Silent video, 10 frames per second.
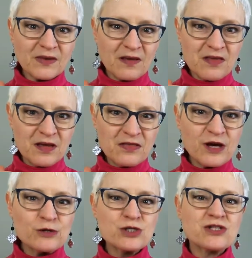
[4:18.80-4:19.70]
then
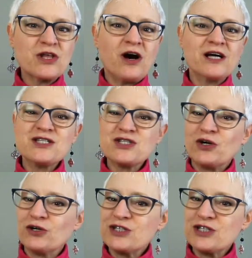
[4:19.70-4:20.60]
those thoughts
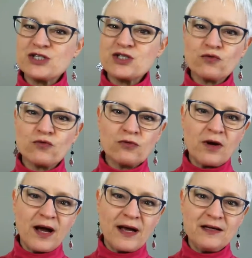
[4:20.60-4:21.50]
are just
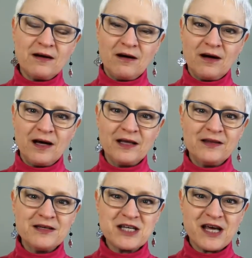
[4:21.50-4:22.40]
right on
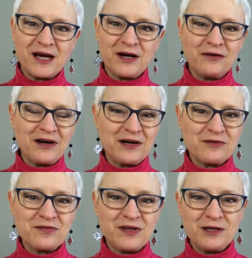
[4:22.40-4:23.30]
the tail
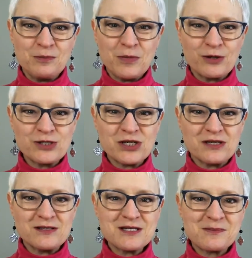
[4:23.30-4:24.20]
of the
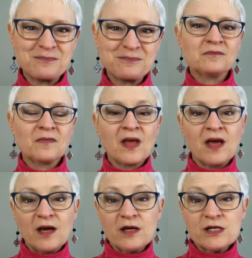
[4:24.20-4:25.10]
emotions.
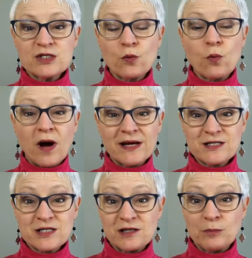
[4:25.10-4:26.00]
So why
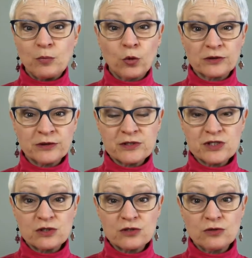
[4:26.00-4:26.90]
is it important
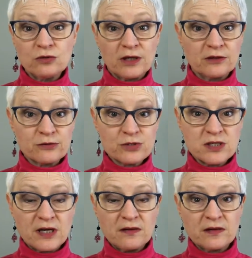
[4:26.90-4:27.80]
to
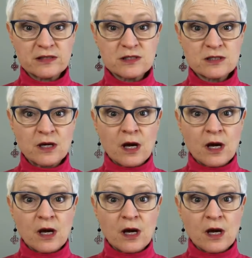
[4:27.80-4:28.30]
understand this?